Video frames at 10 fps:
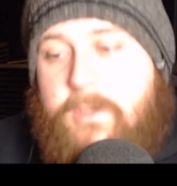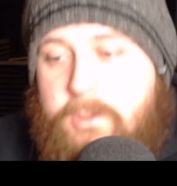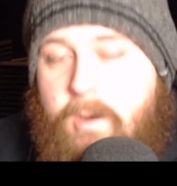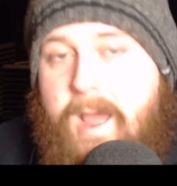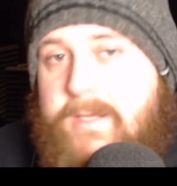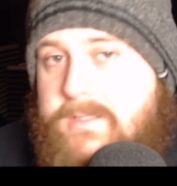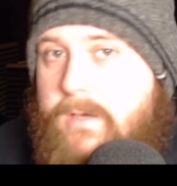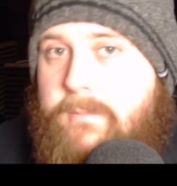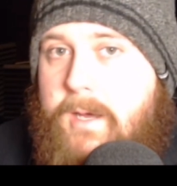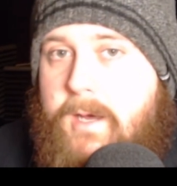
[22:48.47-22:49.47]
cracked
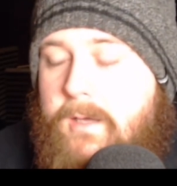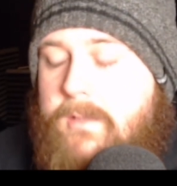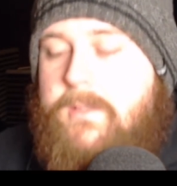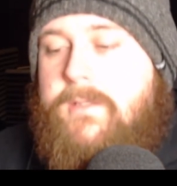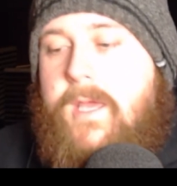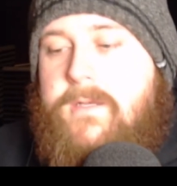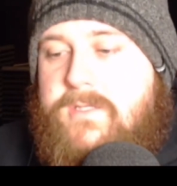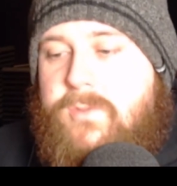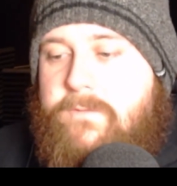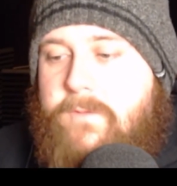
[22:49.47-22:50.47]
at a bar getting
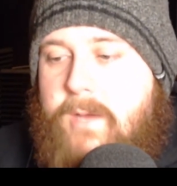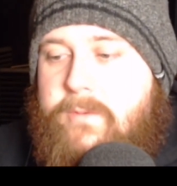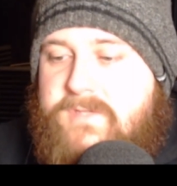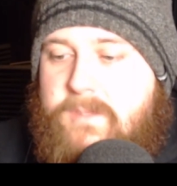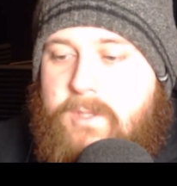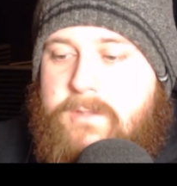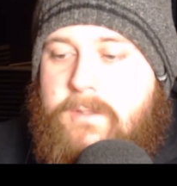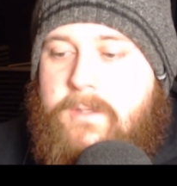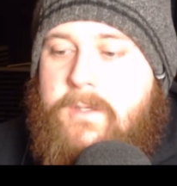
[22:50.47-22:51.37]
into a fight with someone?